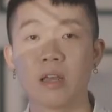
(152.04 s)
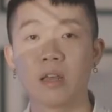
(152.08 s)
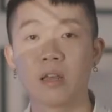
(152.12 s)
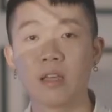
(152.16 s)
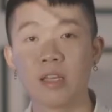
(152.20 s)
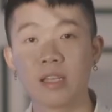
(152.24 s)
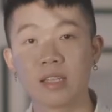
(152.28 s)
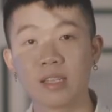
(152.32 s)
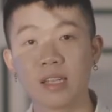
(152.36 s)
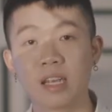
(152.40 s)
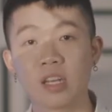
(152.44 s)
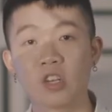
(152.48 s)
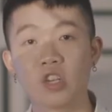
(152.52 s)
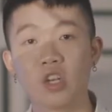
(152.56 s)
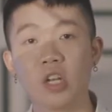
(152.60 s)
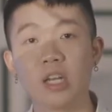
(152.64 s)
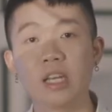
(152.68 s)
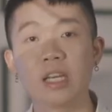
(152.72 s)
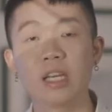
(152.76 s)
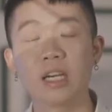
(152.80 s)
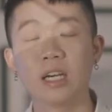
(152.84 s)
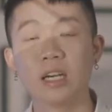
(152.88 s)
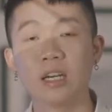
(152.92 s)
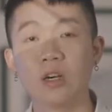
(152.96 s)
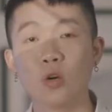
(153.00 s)
is
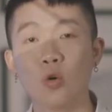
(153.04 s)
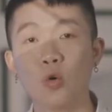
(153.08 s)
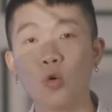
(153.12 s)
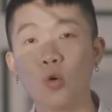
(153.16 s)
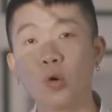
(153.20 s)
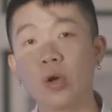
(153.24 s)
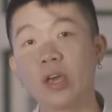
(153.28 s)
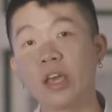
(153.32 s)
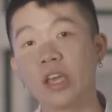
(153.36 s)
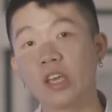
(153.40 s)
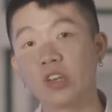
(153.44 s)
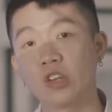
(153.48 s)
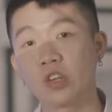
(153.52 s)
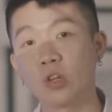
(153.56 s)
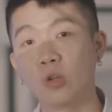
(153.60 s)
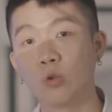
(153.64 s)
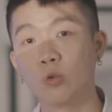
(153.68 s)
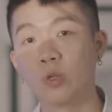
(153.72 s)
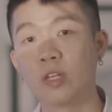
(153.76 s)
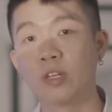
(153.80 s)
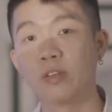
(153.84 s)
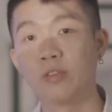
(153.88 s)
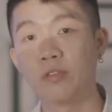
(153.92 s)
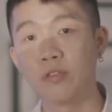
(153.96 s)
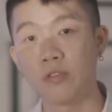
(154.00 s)
actually a OOH
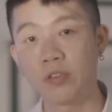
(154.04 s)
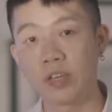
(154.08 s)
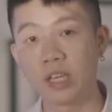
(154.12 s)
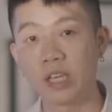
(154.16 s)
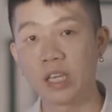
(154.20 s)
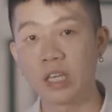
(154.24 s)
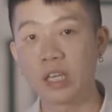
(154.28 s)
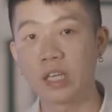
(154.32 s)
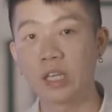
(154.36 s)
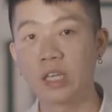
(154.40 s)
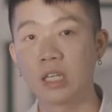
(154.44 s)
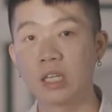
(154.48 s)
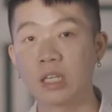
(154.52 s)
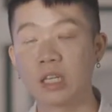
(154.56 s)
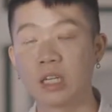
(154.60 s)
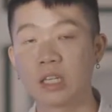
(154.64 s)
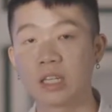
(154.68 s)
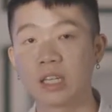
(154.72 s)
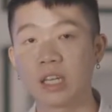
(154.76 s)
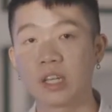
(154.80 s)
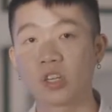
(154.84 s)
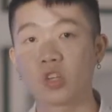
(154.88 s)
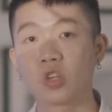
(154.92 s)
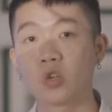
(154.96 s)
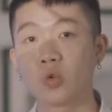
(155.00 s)
loading fee
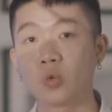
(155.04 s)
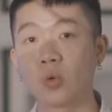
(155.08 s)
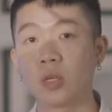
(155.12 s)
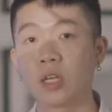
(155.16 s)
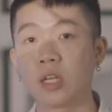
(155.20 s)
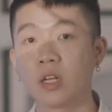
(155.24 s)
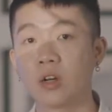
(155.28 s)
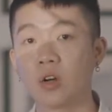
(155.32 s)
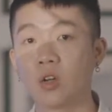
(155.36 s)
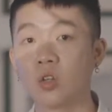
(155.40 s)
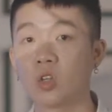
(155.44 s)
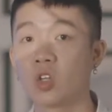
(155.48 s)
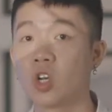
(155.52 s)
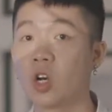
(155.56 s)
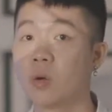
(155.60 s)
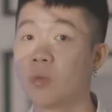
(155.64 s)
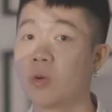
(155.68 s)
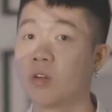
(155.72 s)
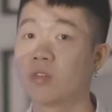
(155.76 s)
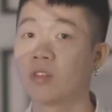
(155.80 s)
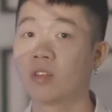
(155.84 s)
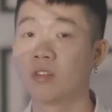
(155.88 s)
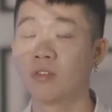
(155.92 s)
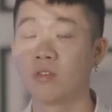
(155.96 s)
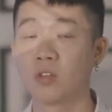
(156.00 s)
attached to it on top
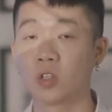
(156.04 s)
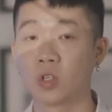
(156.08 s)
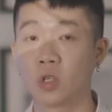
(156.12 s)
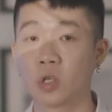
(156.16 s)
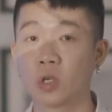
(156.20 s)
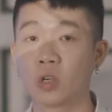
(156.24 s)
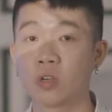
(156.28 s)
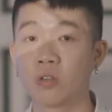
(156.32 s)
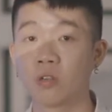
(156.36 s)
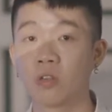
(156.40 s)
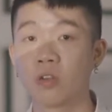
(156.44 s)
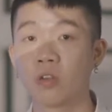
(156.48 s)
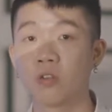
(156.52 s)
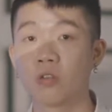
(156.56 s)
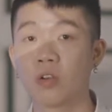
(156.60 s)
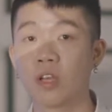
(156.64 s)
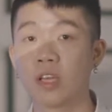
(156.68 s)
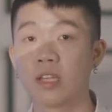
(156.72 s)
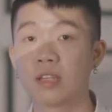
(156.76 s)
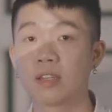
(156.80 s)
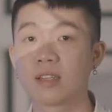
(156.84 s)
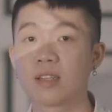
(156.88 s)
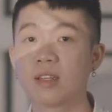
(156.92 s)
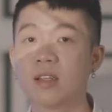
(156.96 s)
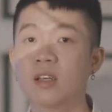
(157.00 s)
of the photography
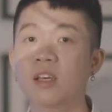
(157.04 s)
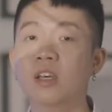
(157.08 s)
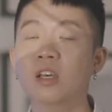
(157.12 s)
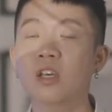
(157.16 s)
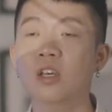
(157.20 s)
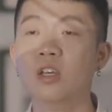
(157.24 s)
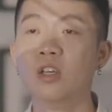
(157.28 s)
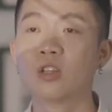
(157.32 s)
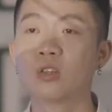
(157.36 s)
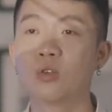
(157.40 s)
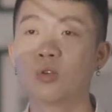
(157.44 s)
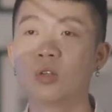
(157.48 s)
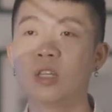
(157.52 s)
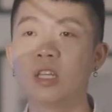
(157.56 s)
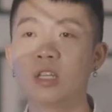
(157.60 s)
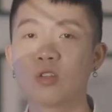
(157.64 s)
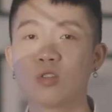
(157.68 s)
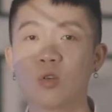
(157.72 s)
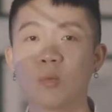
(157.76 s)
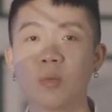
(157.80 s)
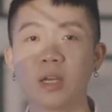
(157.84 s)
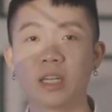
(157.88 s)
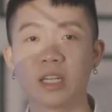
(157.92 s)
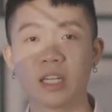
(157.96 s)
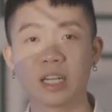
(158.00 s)
rates. So this
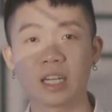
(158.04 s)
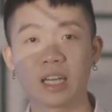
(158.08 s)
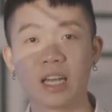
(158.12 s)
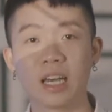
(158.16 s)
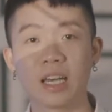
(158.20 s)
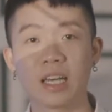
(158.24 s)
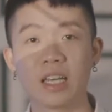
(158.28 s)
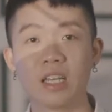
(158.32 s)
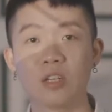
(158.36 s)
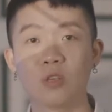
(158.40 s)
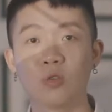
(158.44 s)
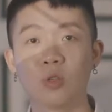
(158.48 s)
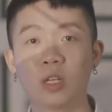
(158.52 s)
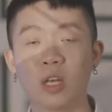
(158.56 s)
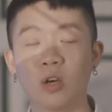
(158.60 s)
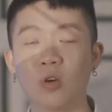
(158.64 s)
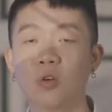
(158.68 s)
will make the client know that,